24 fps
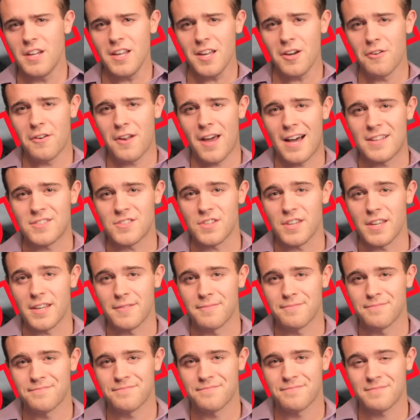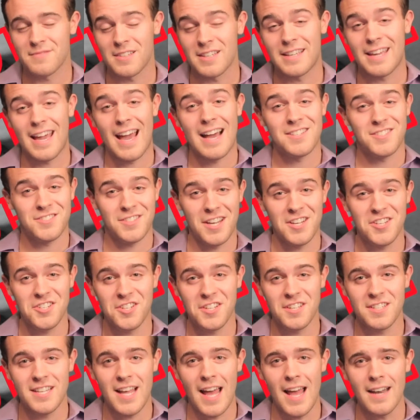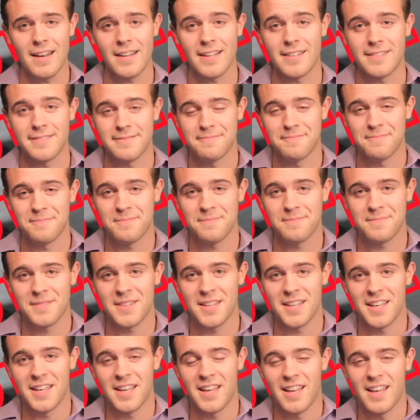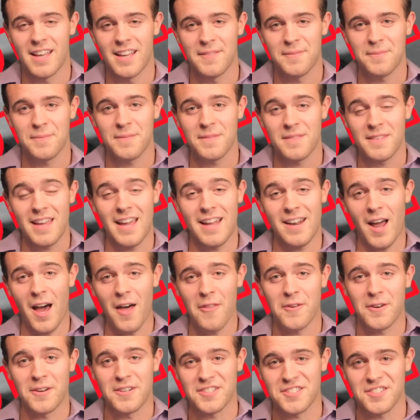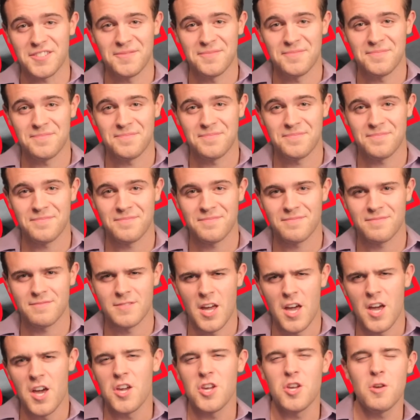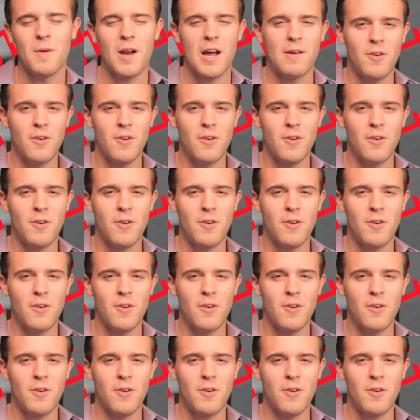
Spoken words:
neo-Nazi, gas station attendant, and others. You might